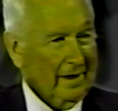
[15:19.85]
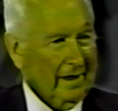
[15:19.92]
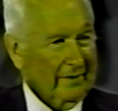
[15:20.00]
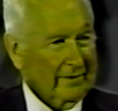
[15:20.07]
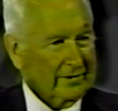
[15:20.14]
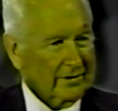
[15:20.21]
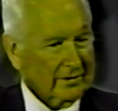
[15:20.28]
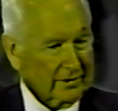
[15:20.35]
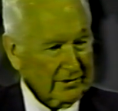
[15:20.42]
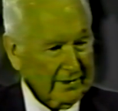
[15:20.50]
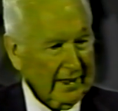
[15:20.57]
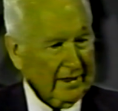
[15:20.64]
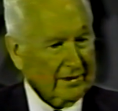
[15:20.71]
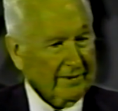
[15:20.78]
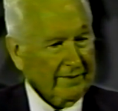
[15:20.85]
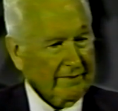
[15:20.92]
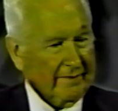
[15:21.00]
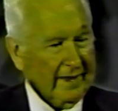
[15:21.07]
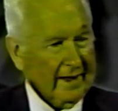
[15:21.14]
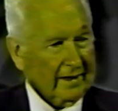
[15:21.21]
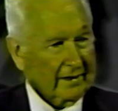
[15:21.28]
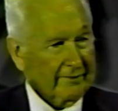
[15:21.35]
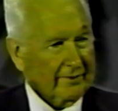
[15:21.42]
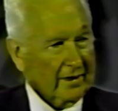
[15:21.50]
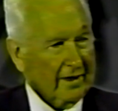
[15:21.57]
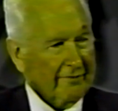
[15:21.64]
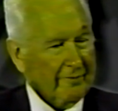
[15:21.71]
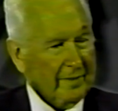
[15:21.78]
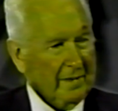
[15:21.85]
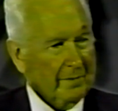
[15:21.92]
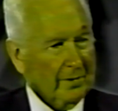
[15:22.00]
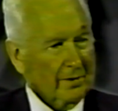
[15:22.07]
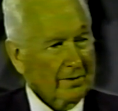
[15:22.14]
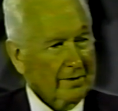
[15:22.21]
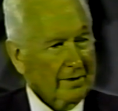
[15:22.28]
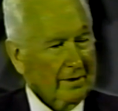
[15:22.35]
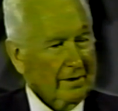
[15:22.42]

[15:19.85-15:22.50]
And this is a scientific fact. If enough people